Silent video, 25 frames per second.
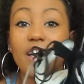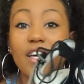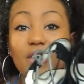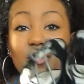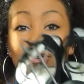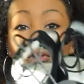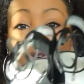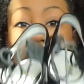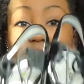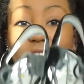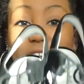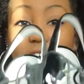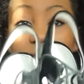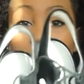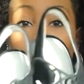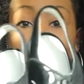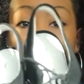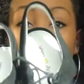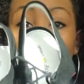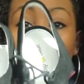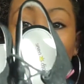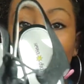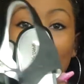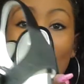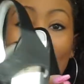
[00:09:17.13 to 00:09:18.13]
You need a
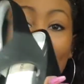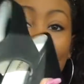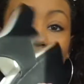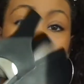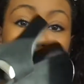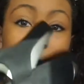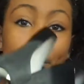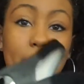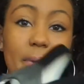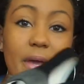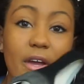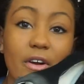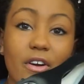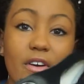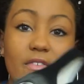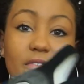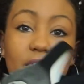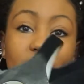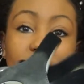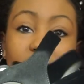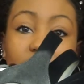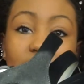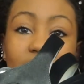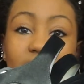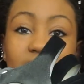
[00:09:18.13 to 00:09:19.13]
black pair of
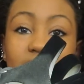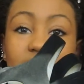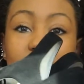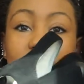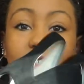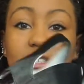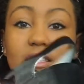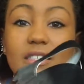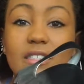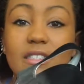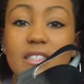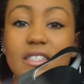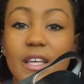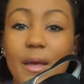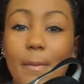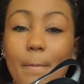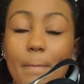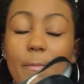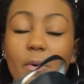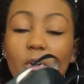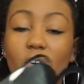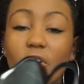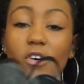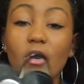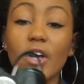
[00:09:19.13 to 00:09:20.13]
heels. This is
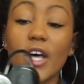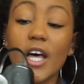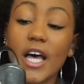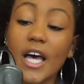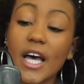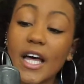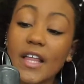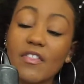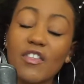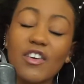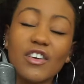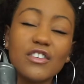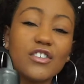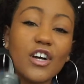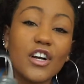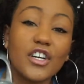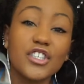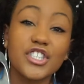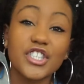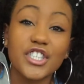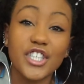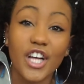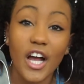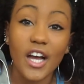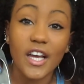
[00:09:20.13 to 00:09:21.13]
simple. These are
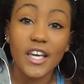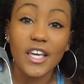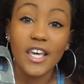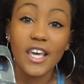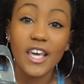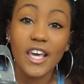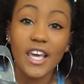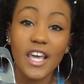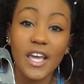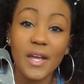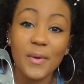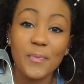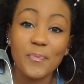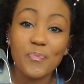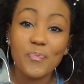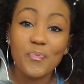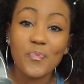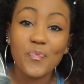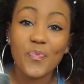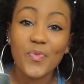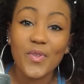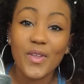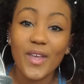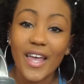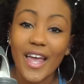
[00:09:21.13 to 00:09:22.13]
chunky.
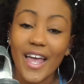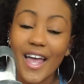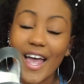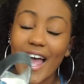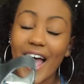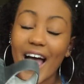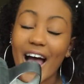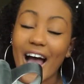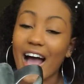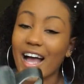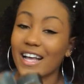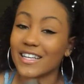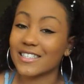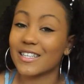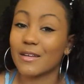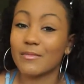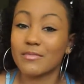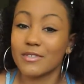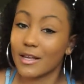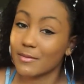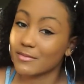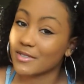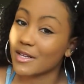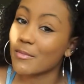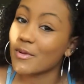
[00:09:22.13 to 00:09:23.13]

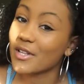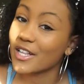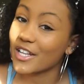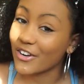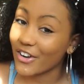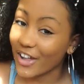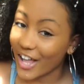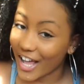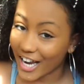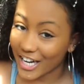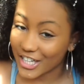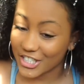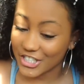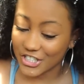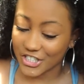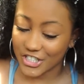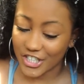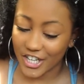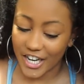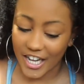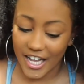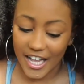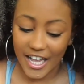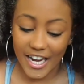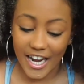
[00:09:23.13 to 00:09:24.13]
Sometimes I'm a little extra,
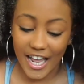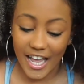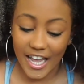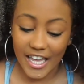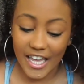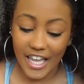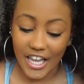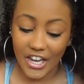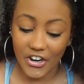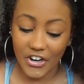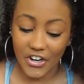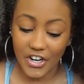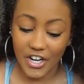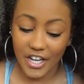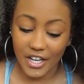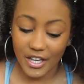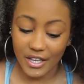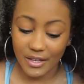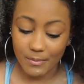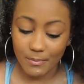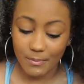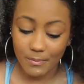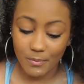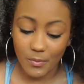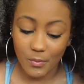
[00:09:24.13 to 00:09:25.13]
and I
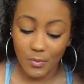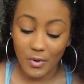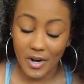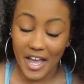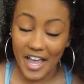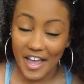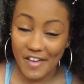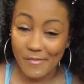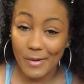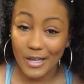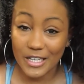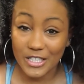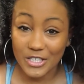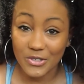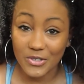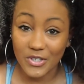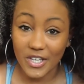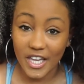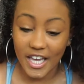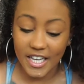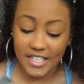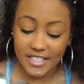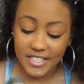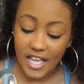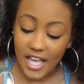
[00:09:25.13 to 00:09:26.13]
carry, when I have my
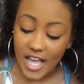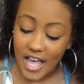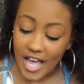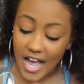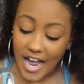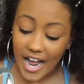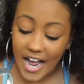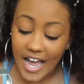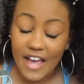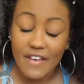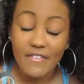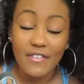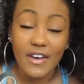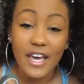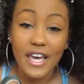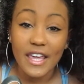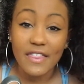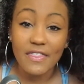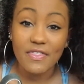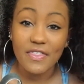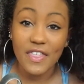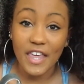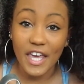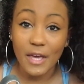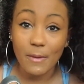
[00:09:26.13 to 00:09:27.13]
suitcase, I have
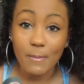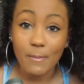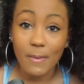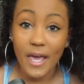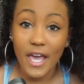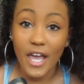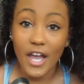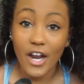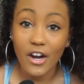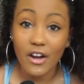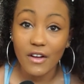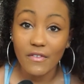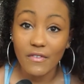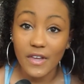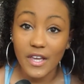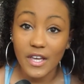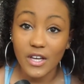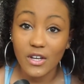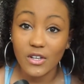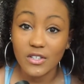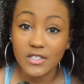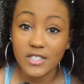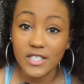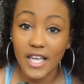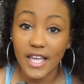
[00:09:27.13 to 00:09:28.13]
a thick pair of
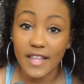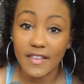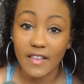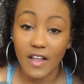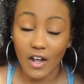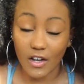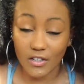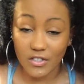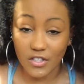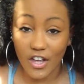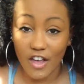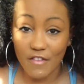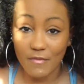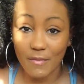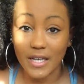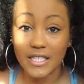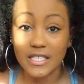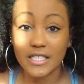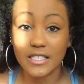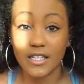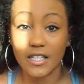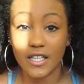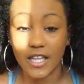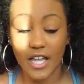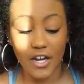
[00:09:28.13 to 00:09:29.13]
heels, and I also have my
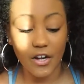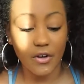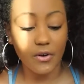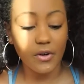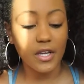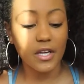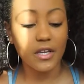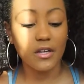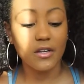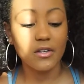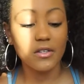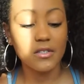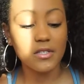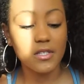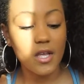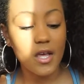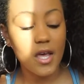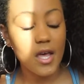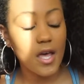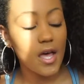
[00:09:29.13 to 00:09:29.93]
stiletto heels.